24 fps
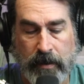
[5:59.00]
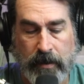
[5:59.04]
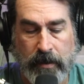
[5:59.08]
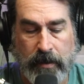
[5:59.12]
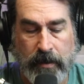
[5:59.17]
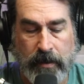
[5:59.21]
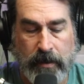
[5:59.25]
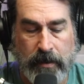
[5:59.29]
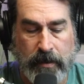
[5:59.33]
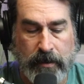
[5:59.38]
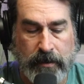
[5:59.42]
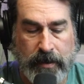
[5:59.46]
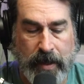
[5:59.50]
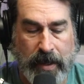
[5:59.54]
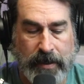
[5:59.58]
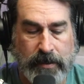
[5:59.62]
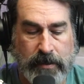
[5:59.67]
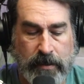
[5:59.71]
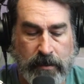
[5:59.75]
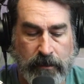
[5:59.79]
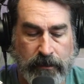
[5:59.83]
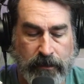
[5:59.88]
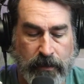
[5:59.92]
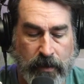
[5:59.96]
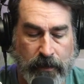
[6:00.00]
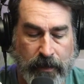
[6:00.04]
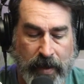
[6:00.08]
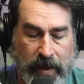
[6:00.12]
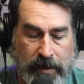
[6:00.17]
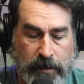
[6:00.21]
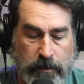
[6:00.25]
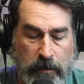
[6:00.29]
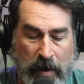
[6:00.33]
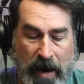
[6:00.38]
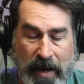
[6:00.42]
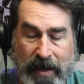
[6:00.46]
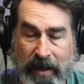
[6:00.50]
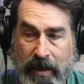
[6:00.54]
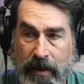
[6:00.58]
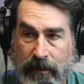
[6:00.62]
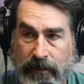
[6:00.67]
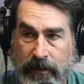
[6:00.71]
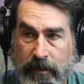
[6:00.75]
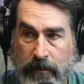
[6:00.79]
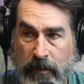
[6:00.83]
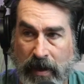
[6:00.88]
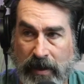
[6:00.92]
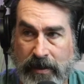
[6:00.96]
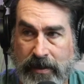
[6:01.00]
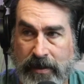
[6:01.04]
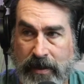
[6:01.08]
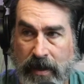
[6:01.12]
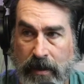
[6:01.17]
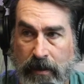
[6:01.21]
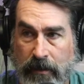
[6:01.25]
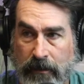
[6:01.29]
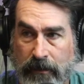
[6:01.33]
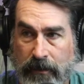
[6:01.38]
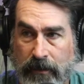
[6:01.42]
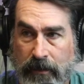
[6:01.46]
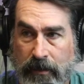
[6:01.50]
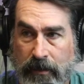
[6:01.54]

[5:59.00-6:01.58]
All right. That's the fun. That's my gift to myself.